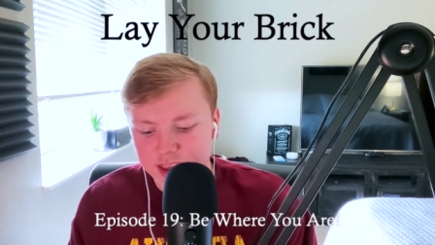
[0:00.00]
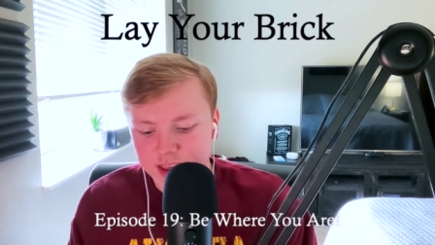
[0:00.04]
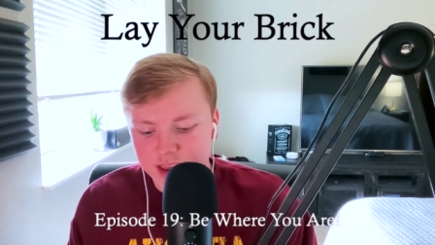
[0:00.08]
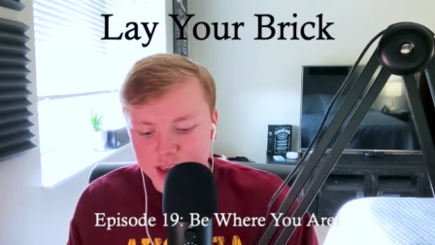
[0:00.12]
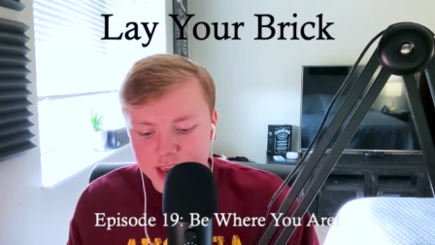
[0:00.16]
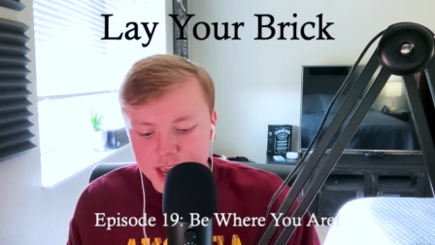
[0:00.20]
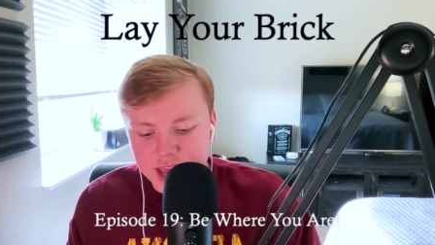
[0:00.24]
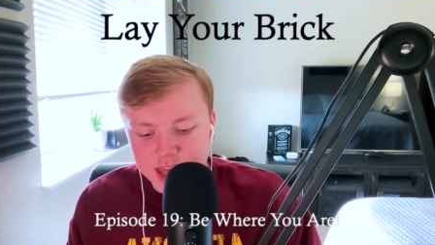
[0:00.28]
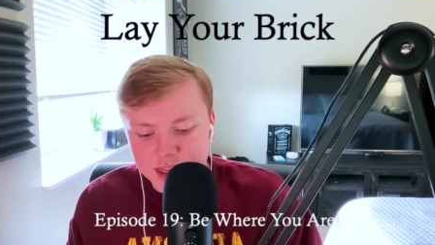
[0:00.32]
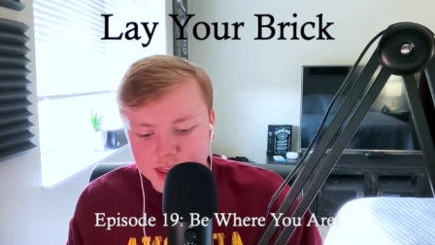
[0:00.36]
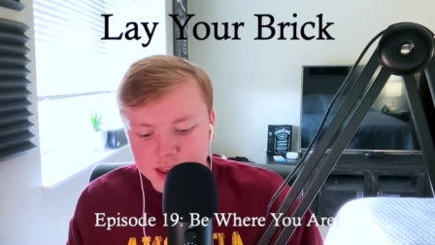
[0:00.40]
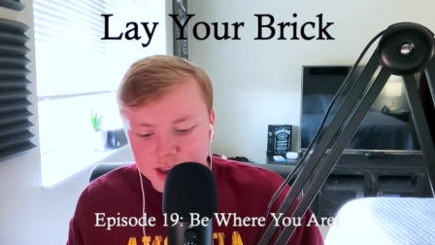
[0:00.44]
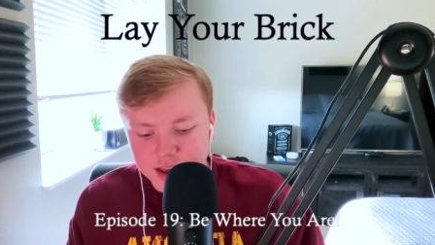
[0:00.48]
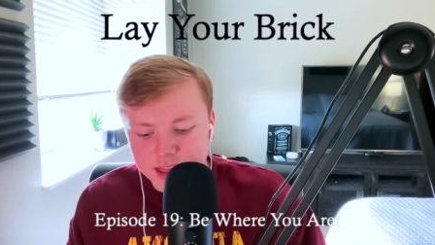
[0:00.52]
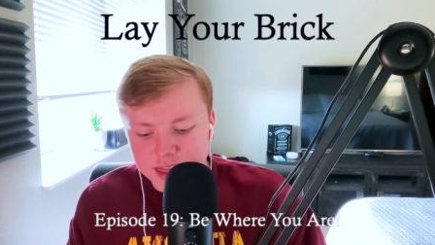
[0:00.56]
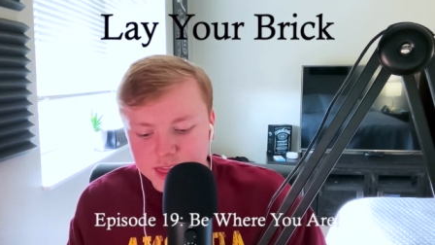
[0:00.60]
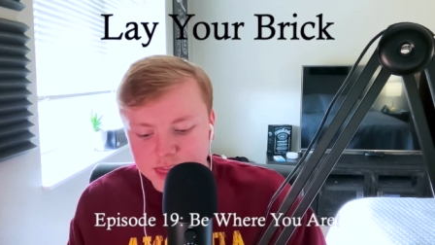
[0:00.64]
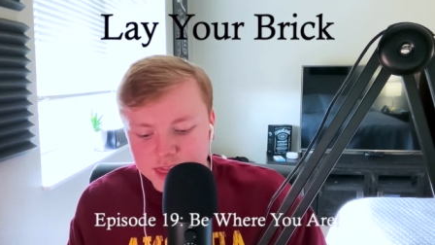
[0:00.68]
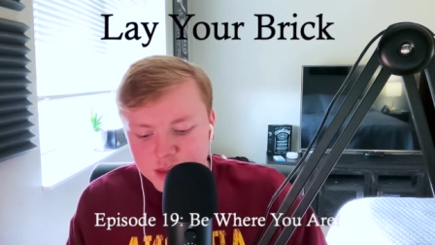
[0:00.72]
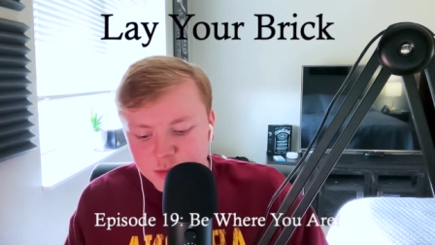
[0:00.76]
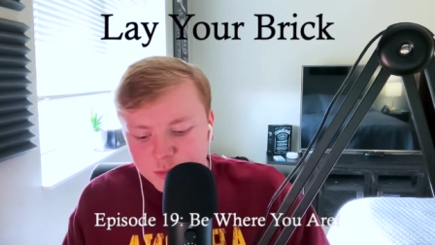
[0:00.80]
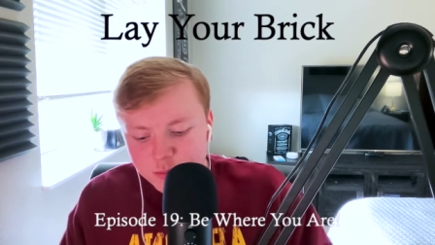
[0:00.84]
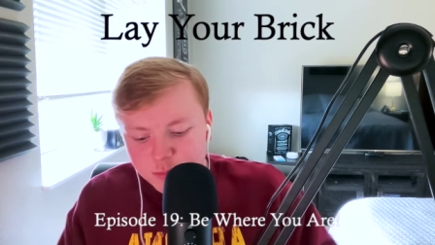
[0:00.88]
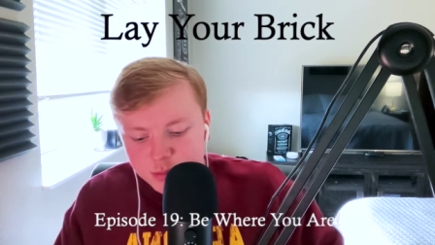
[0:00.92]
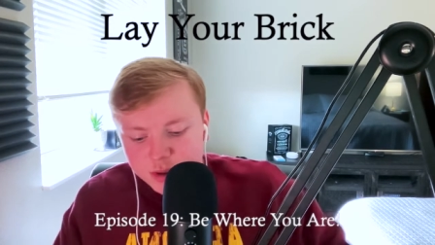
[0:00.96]
And
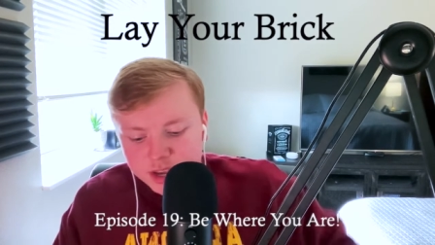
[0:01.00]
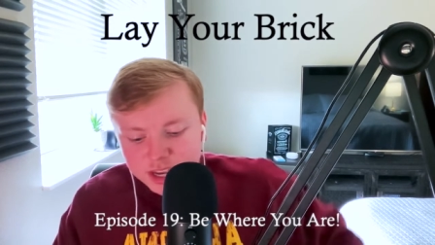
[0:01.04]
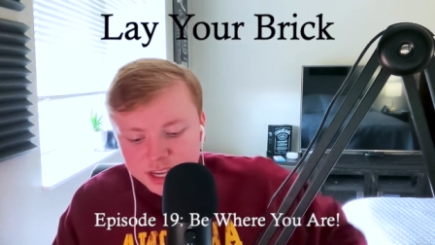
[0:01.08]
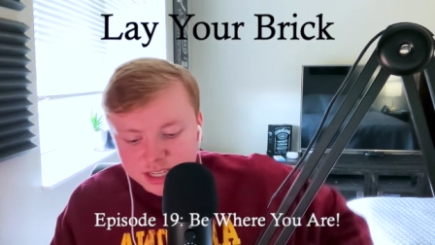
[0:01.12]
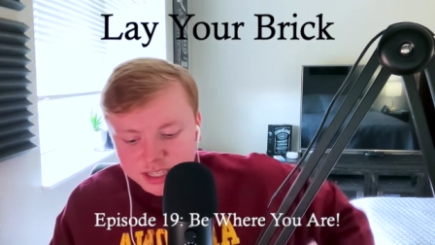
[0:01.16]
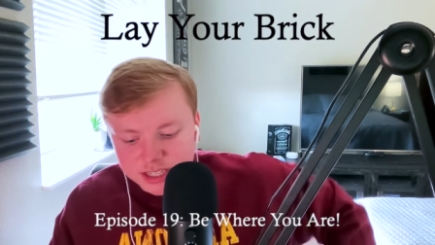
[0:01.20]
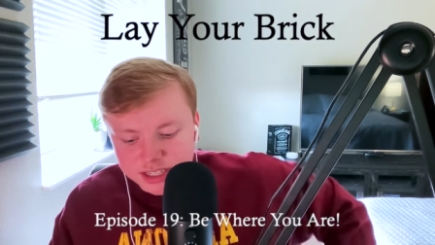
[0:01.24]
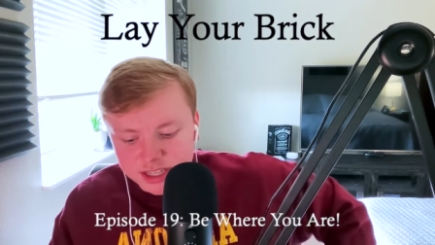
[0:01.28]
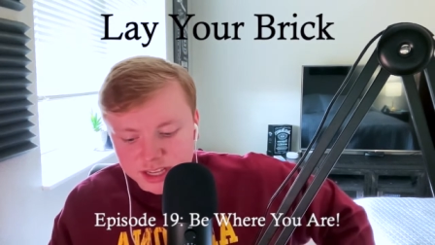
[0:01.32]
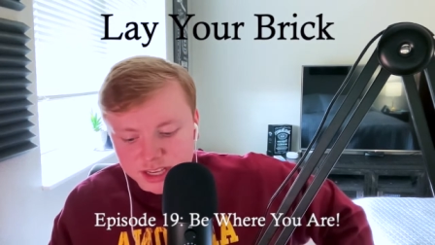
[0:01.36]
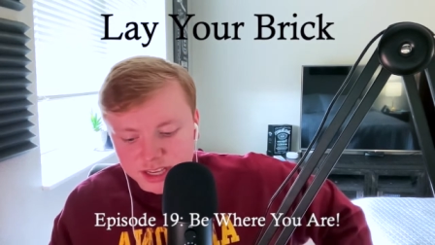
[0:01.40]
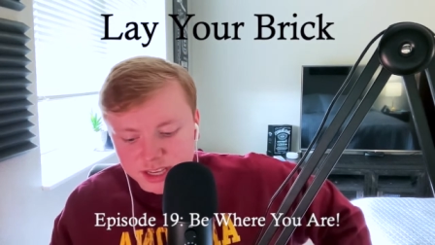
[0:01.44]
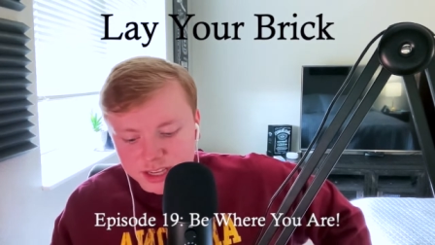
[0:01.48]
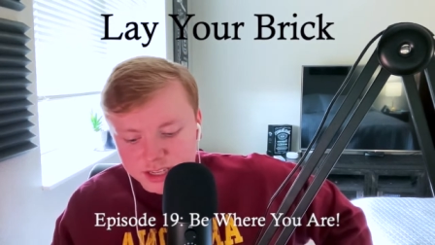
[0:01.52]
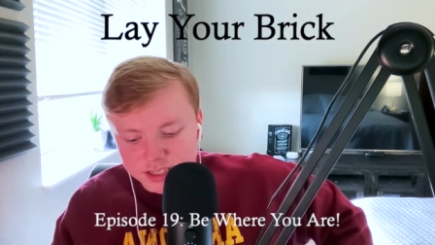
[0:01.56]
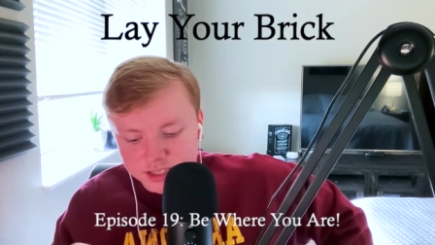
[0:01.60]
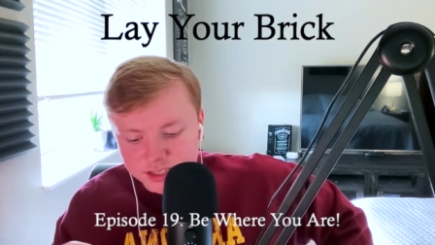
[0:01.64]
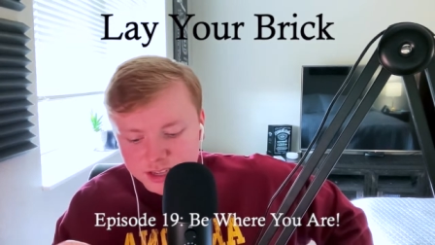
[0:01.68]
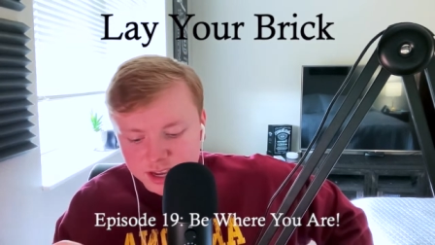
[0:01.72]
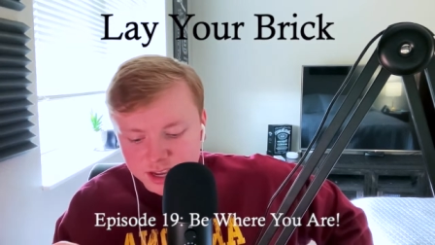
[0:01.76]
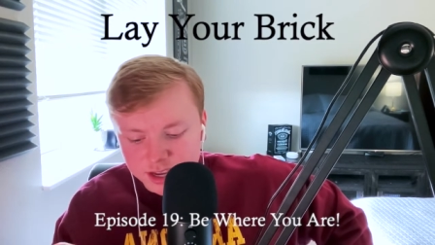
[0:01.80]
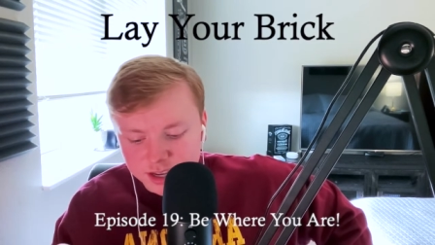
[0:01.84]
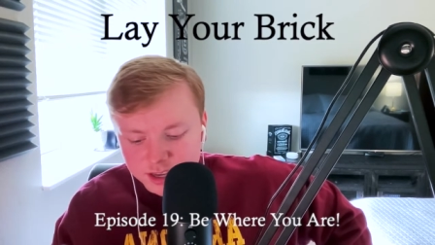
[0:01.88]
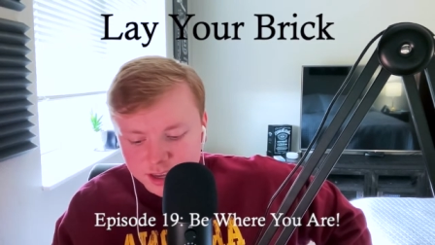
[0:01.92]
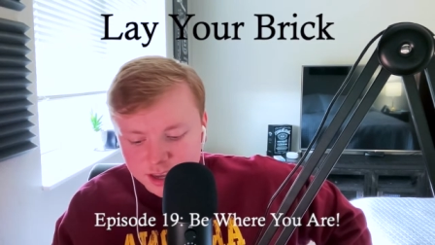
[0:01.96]
the biggest thing is
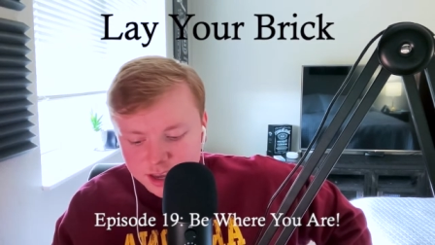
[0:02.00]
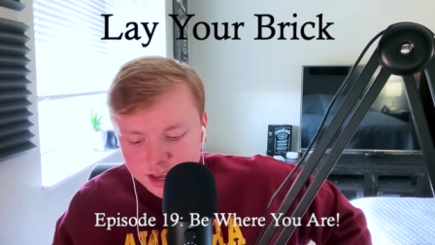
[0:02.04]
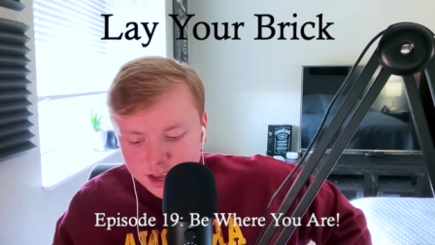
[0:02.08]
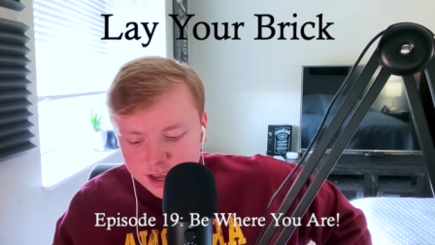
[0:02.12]
like,